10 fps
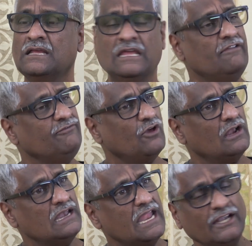If you are
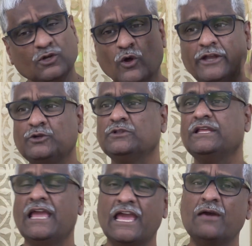late going to the
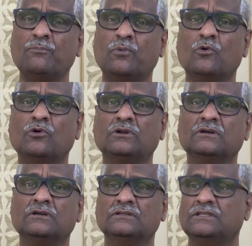airport,
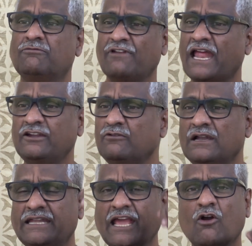the flight will
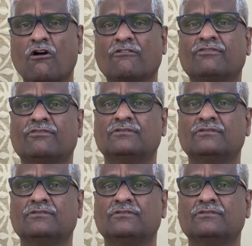take off.